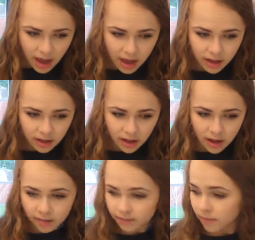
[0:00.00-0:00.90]
And
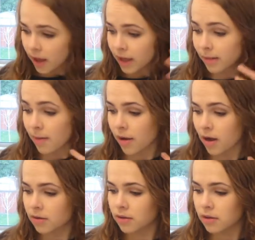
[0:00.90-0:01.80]
I get my
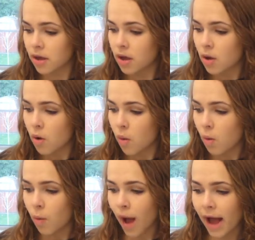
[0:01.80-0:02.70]
brows
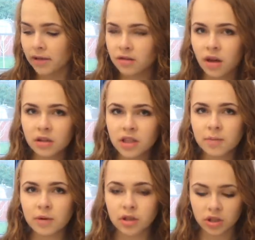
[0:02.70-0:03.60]
waxed, not
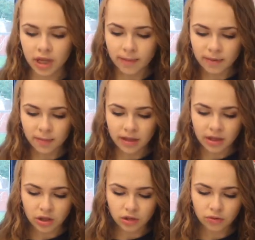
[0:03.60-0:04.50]
super shaped, but
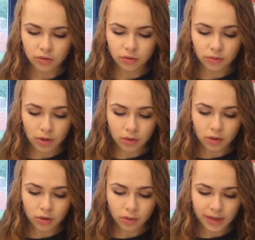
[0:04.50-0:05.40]
they do
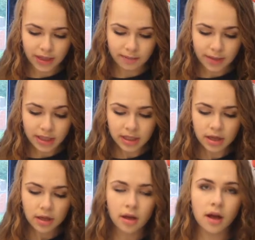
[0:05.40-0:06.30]
grow quite a bit.
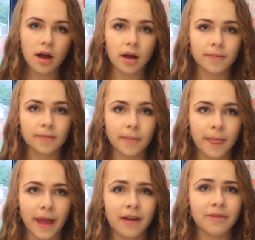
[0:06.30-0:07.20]

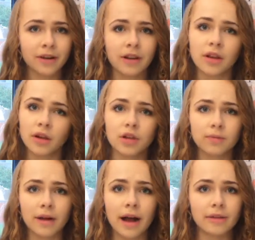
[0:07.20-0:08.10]
I have very
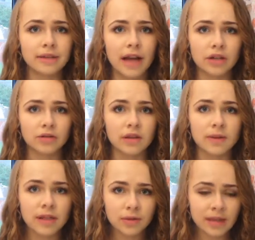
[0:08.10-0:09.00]
large brows naturally,
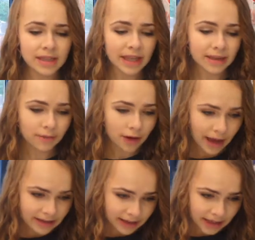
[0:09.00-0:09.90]
so I do need to get them
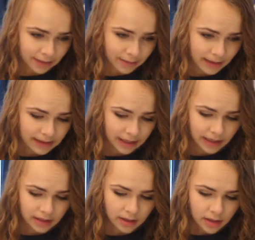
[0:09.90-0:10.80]
waxed and get them
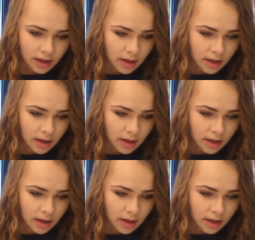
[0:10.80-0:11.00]
maintained.